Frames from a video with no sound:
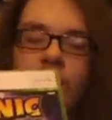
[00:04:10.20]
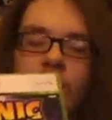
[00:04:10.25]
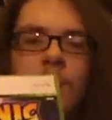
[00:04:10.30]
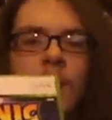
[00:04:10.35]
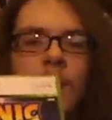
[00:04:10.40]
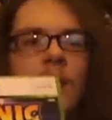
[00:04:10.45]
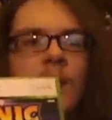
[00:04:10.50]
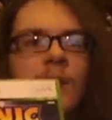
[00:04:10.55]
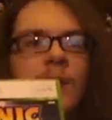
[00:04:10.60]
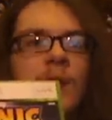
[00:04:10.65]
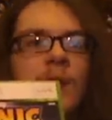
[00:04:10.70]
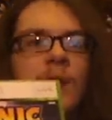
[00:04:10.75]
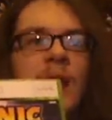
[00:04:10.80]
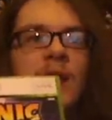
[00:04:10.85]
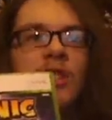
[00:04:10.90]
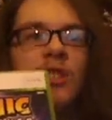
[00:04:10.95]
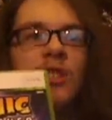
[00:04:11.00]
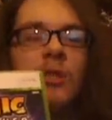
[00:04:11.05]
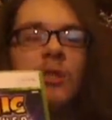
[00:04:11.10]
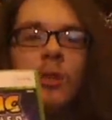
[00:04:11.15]
only because it
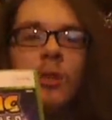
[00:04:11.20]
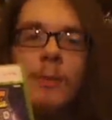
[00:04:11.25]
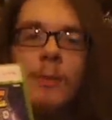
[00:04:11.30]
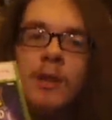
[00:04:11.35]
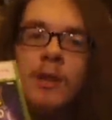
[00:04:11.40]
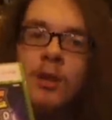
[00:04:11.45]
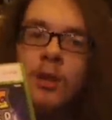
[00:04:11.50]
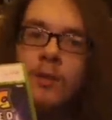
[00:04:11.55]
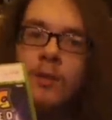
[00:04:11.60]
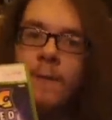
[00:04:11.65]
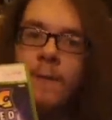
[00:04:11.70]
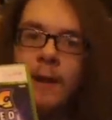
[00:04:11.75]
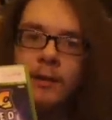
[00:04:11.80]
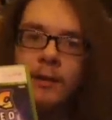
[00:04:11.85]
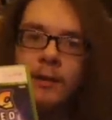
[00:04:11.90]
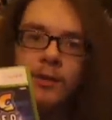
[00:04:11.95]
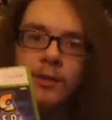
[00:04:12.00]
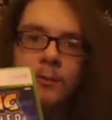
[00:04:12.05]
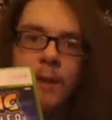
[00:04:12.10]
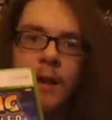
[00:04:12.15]
has so many good
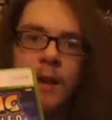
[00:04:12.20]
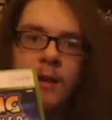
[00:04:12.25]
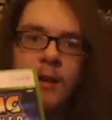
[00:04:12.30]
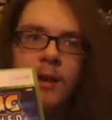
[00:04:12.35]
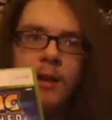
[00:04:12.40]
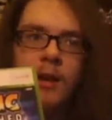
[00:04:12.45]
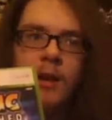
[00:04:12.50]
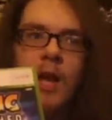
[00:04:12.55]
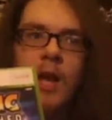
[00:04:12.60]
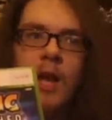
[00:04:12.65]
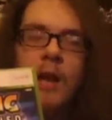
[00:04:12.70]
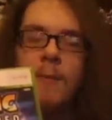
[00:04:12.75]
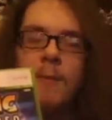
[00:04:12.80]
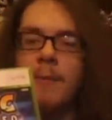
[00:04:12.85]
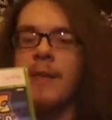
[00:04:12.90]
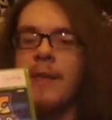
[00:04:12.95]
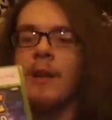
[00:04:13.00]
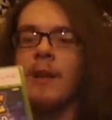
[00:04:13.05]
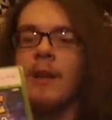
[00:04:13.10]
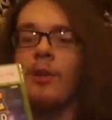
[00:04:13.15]
factors about it,
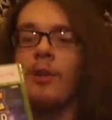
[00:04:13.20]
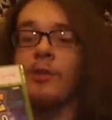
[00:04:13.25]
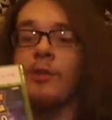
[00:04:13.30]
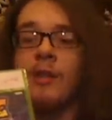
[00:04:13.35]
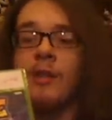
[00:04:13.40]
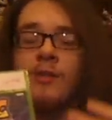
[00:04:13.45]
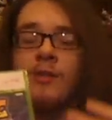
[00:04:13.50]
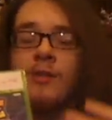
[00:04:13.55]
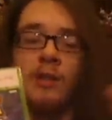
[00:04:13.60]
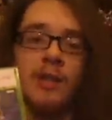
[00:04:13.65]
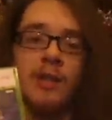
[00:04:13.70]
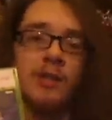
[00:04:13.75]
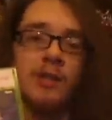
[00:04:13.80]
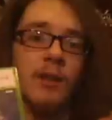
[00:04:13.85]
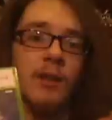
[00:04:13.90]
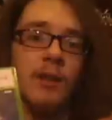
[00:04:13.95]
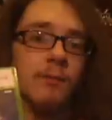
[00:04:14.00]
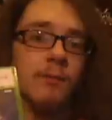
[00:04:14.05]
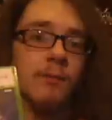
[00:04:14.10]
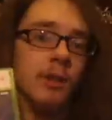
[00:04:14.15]
but then it also has a
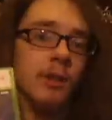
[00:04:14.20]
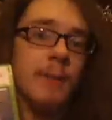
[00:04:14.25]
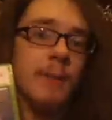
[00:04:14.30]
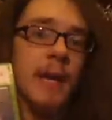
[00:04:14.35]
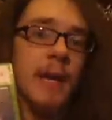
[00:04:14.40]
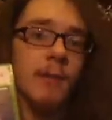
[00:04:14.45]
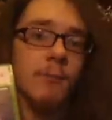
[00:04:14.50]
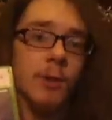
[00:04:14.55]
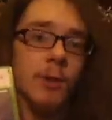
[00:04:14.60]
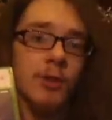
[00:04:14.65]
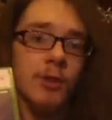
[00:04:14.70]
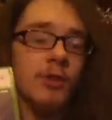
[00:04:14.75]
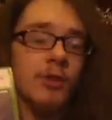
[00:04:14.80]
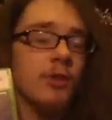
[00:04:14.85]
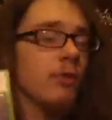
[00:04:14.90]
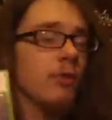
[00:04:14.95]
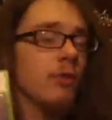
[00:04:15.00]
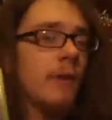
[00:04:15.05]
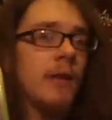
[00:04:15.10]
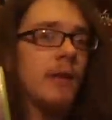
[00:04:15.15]
list of really bad ones.
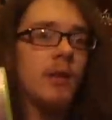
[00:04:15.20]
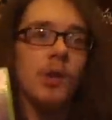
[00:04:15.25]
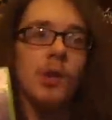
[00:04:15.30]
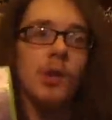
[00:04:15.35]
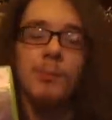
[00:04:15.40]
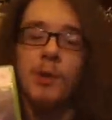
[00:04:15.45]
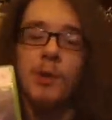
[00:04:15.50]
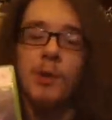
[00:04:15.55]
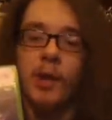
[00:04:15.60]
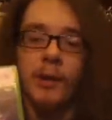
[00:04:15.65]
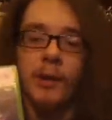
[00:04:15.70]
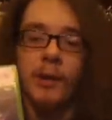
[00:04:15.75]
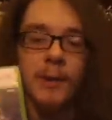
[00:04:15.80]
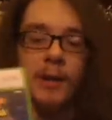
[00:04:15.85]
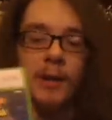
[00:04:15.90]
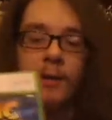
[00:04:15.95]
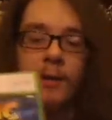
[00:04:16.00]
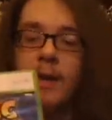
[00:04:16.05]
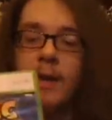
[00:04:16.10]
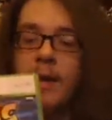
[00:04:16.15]
You already know what I'm talking
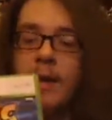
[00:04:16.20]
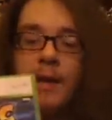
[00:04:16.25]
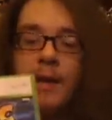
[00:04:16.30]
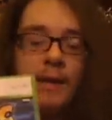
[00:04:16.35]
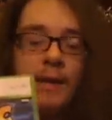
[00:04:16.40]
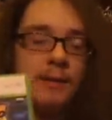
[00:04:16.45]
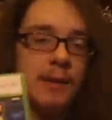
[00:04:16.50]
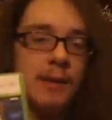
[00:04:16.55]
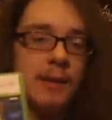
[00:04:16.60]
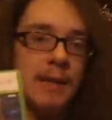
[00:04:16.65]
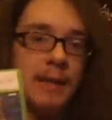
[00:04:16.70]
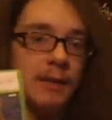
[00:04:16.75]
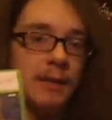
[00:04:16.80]
about. It's the